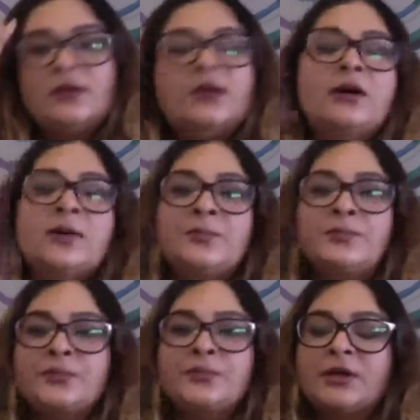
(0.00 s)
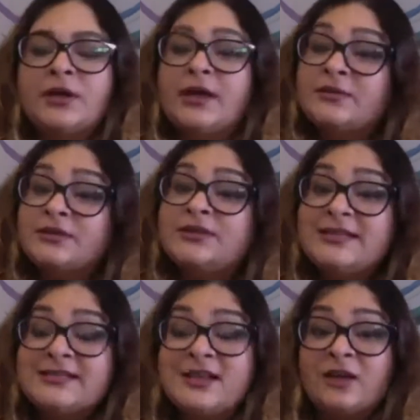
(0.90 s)
and
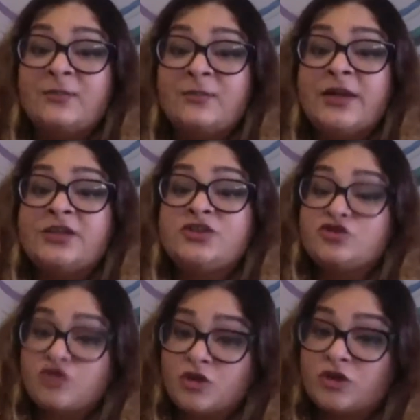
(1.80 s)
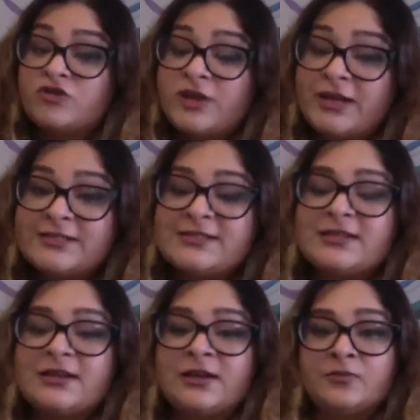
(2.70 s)
these are my strong traits.
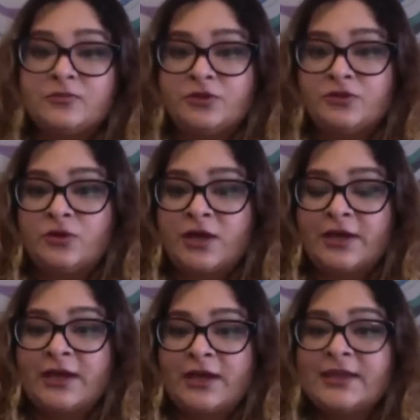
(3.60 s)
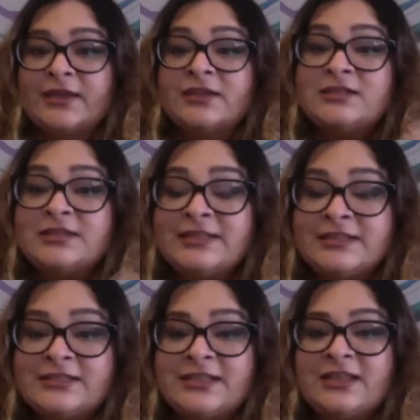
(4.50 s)
I can
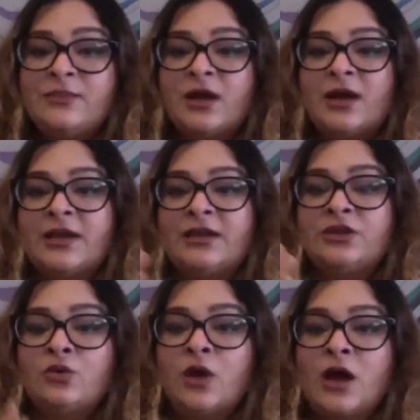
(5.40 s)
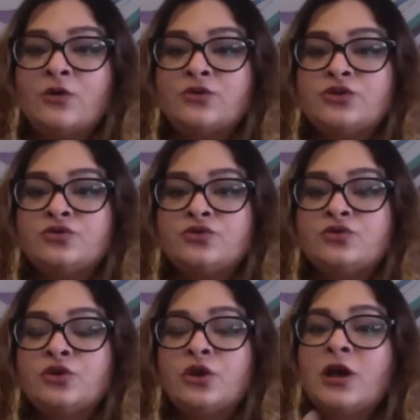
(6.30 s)
lead a team. I know how
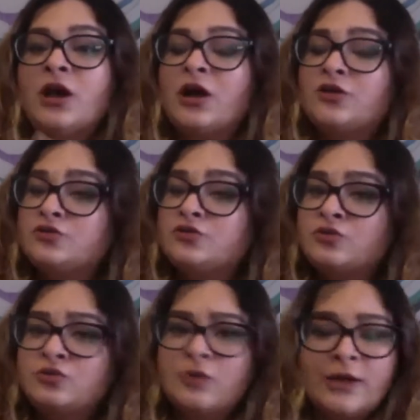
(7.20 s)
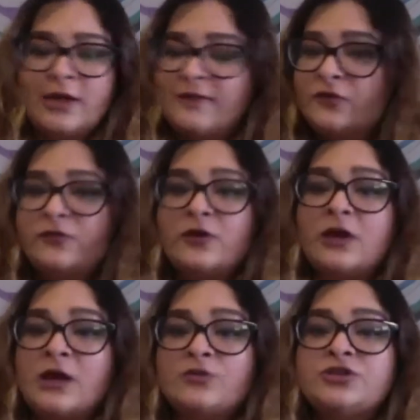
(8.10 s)
to if you're an
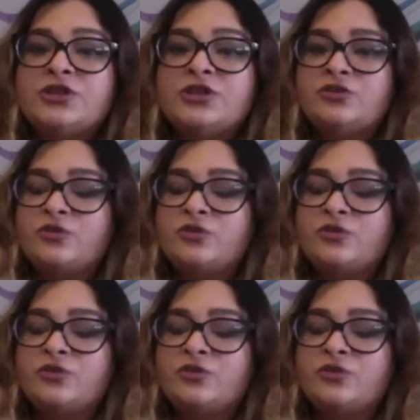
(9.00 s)
accountant,